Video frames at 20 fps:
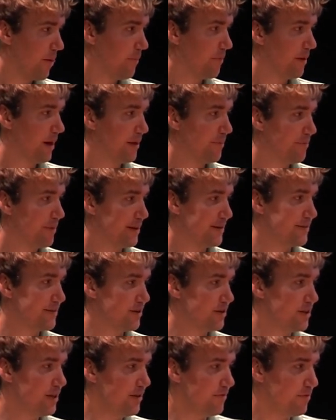by best
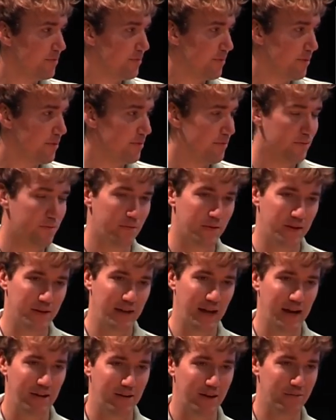achievable,
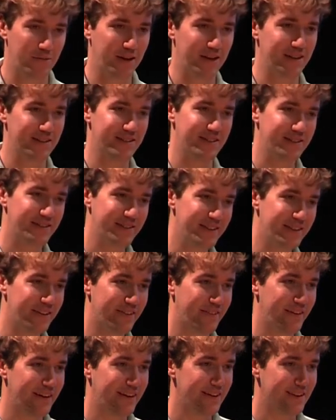how I want us to think
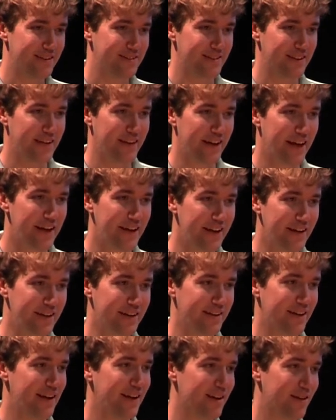of that is that any
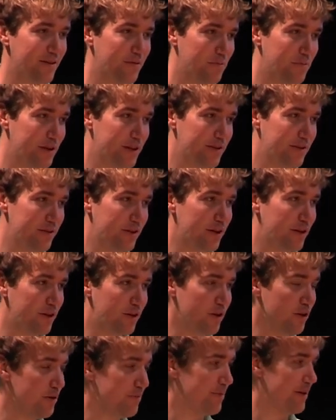attack which
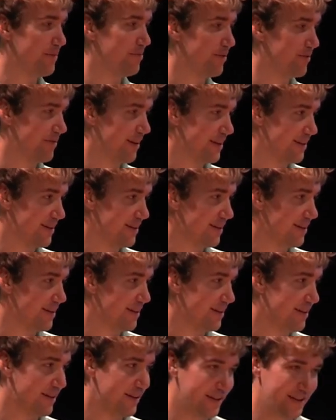could be prevented
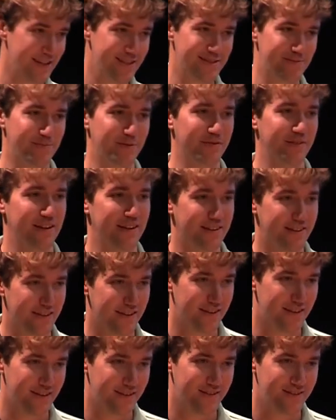is
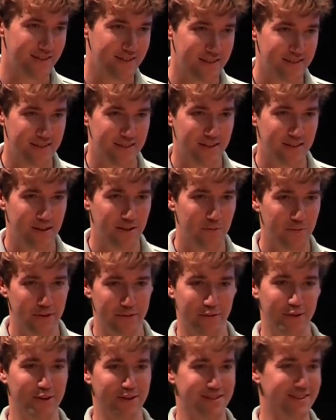prevented. We,
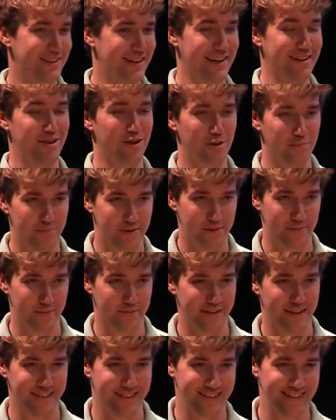of course, can't hope to
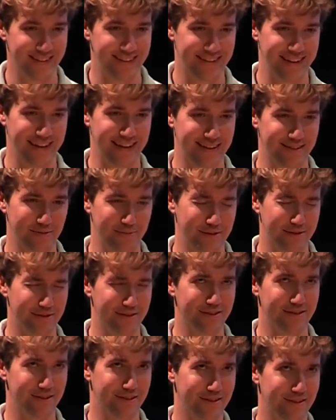prevent the attacks which
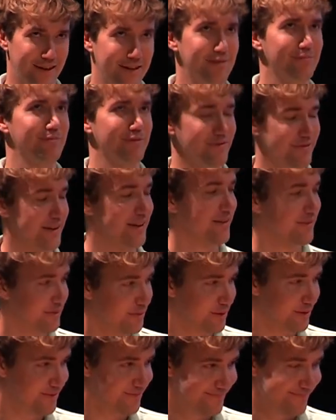are unpreventable.